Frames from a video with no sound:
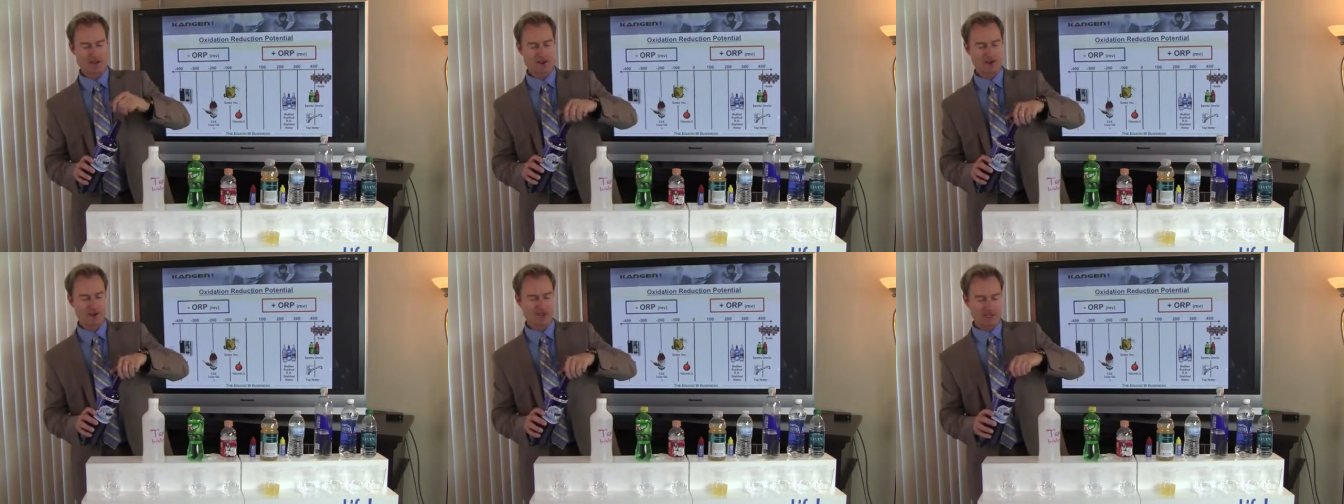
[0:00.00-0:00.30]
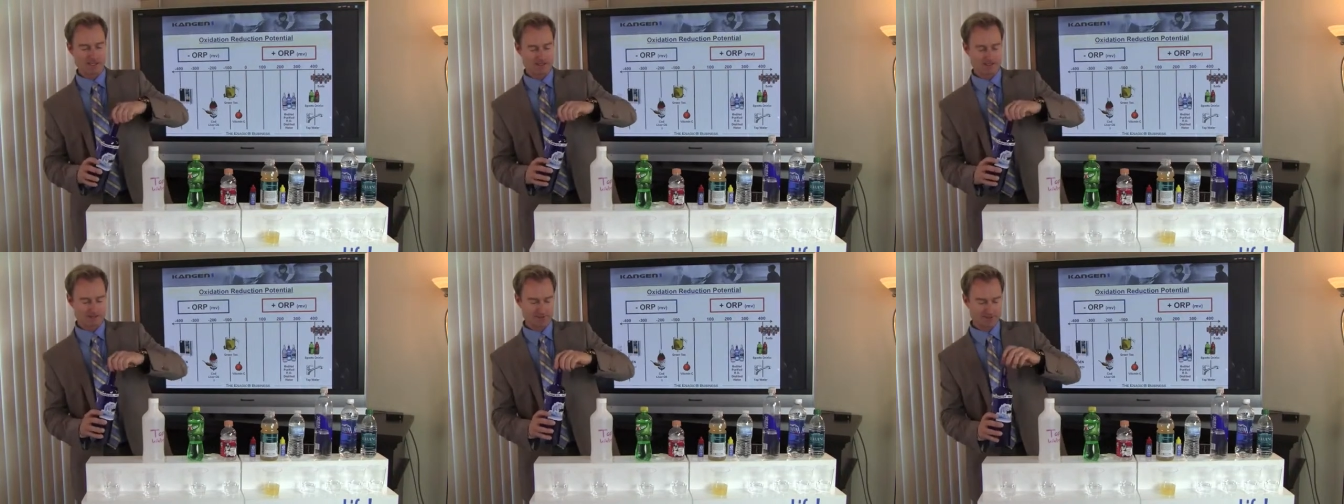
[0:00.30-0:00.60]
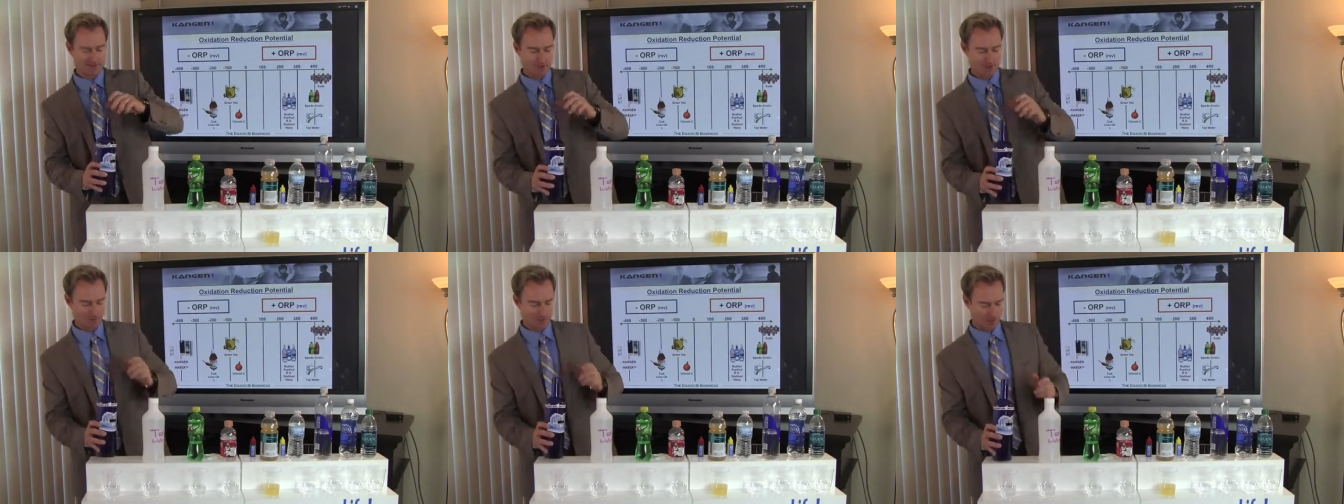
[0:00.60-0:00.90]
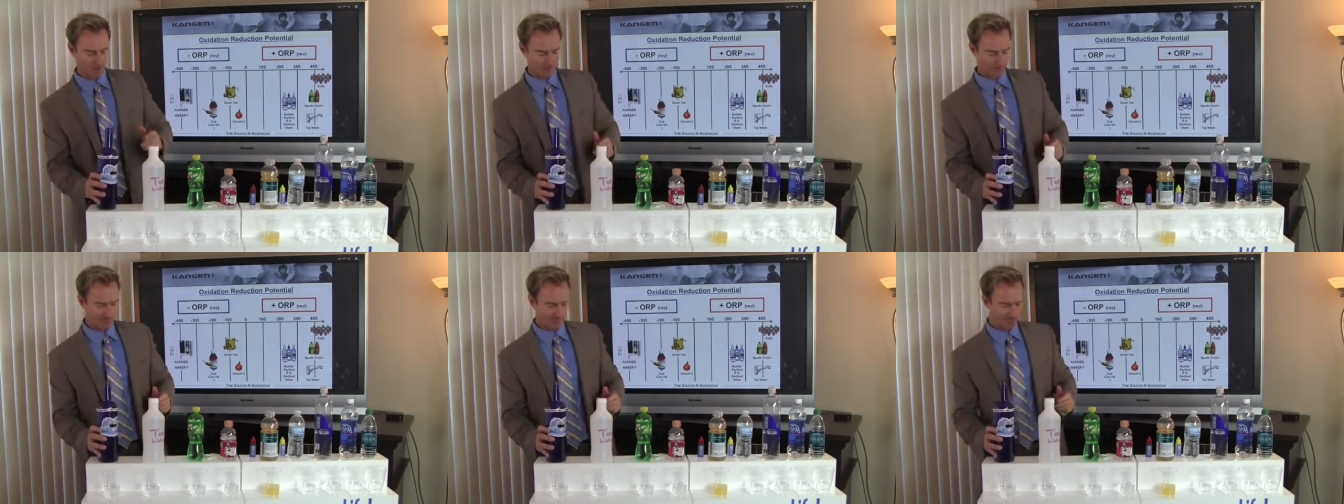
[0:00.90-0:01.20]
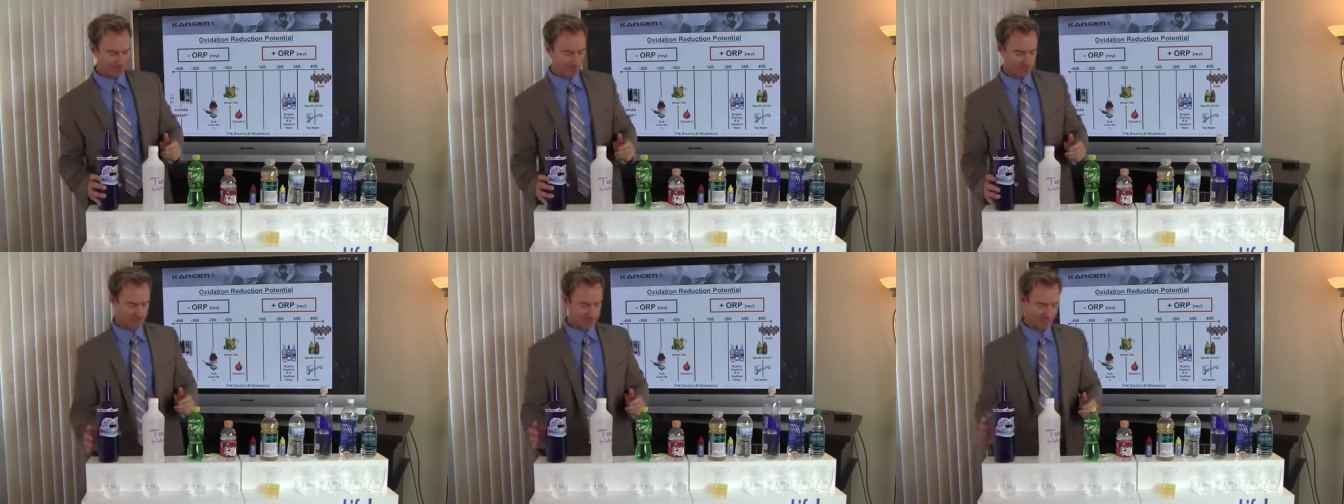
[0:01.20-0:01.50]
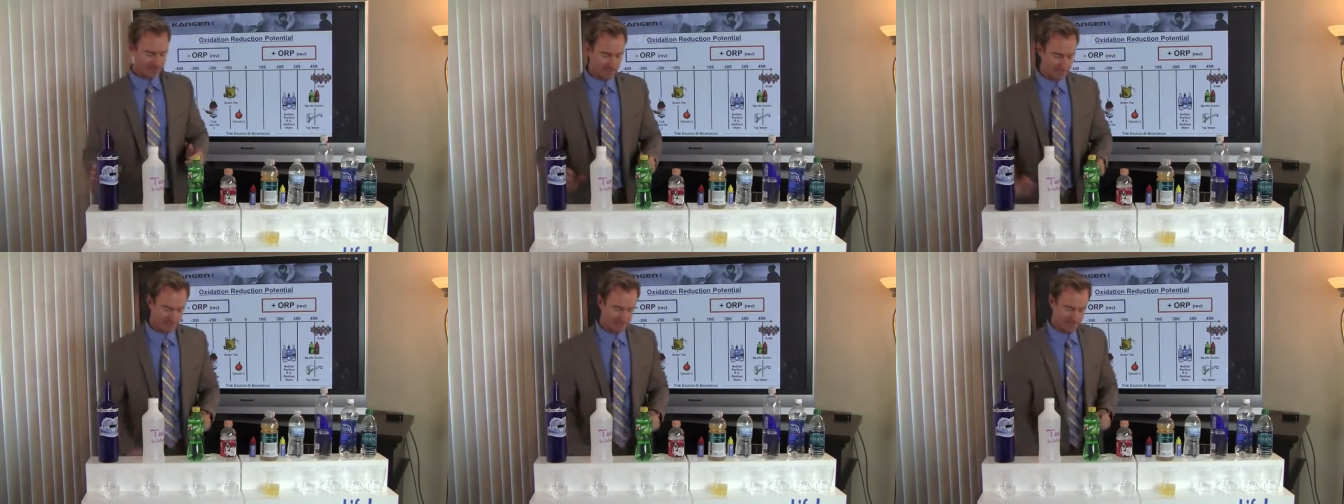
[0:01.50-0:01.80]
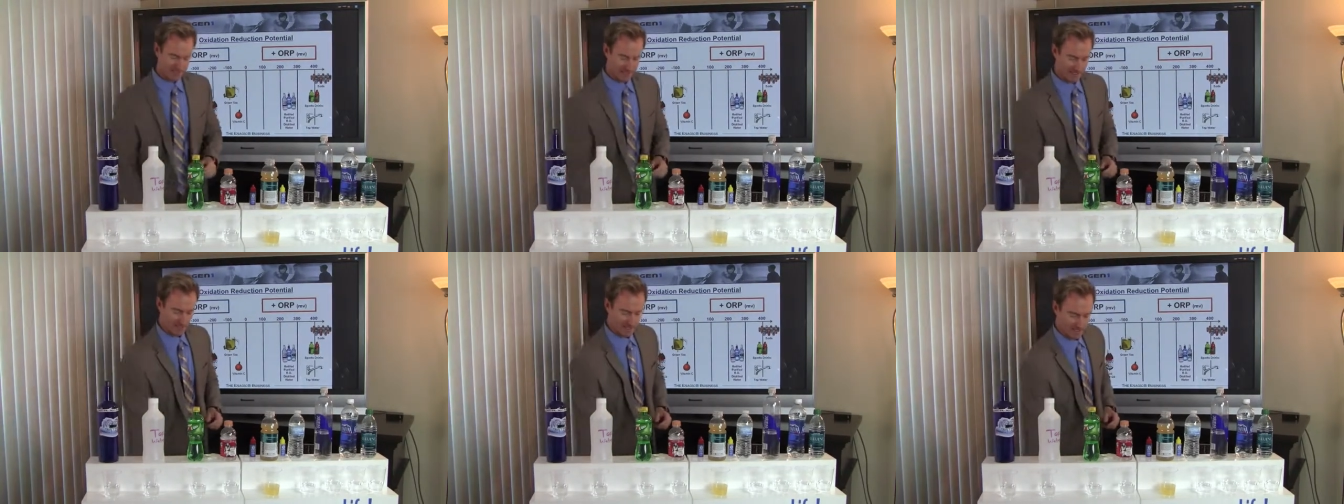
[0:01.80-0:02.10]
All right, so we're gonna first test
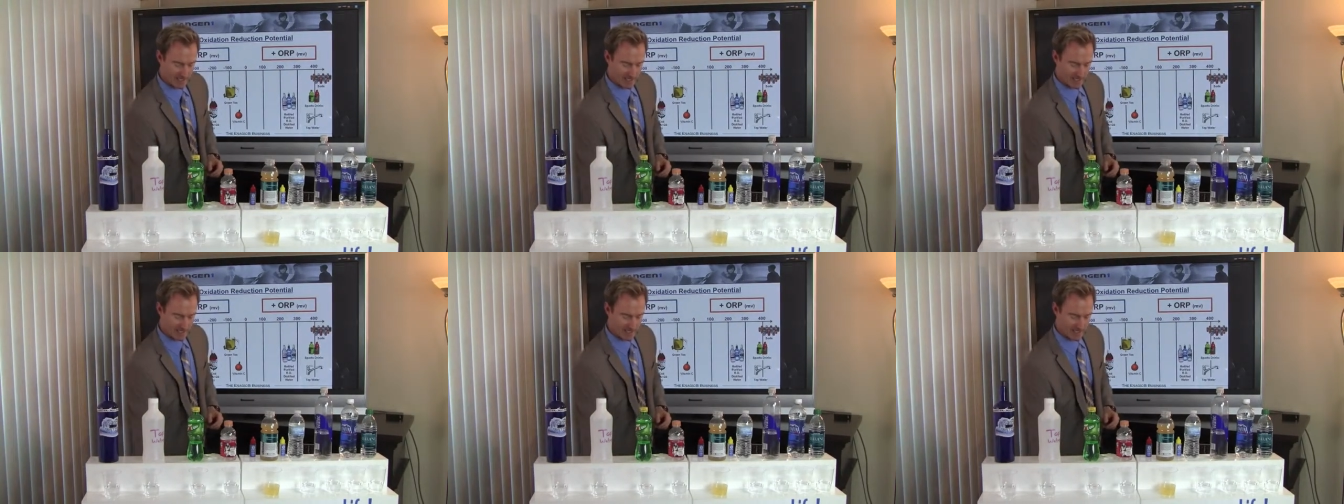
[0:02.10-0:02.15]
out the